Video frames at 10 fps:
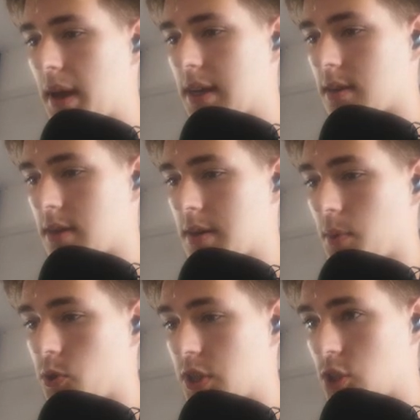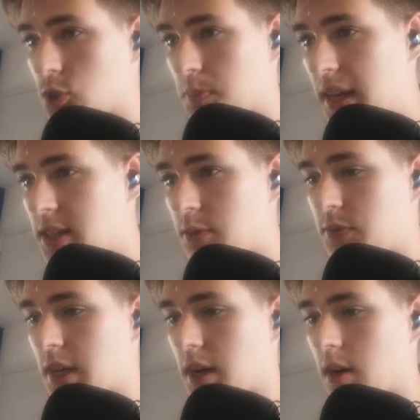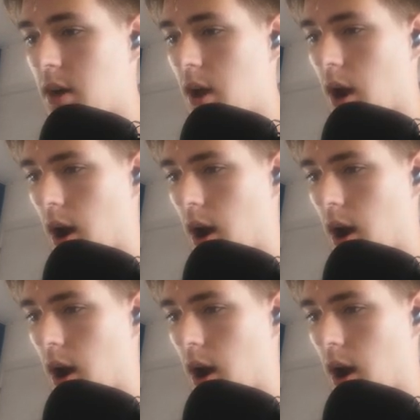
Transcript: make the most expensive tier